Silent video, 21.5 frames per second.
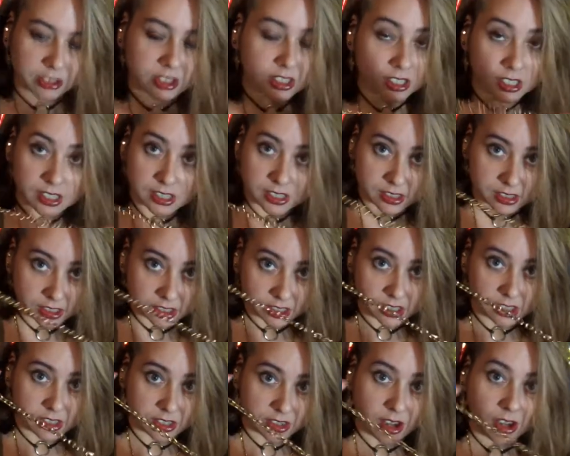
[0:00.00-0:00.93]
This is
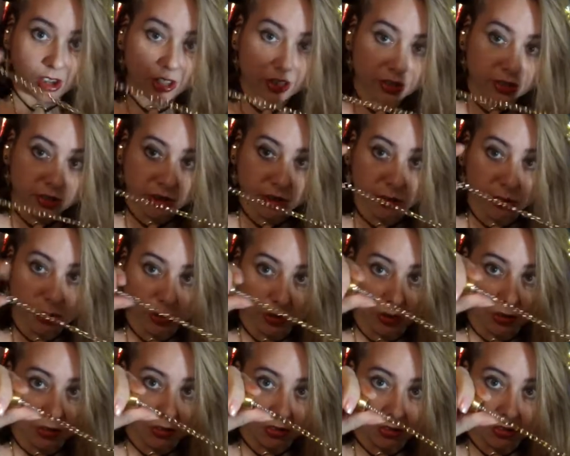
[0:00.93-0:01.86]
this is all
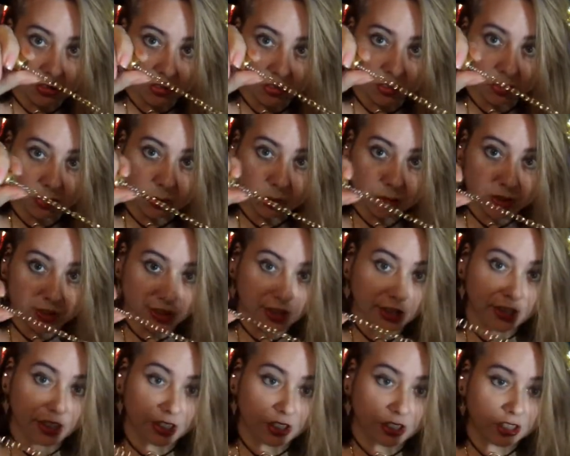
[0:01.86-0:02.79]
durable
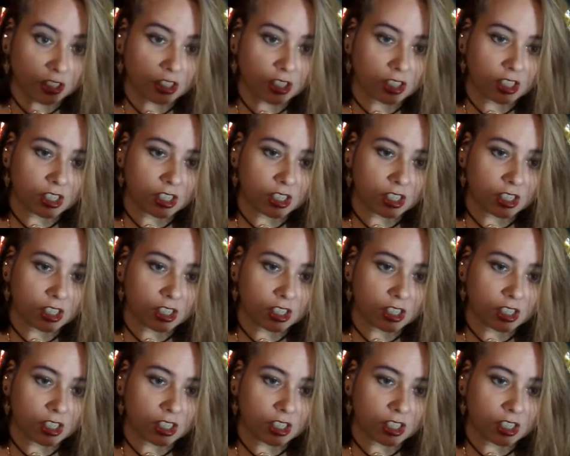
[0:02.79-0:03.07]
material.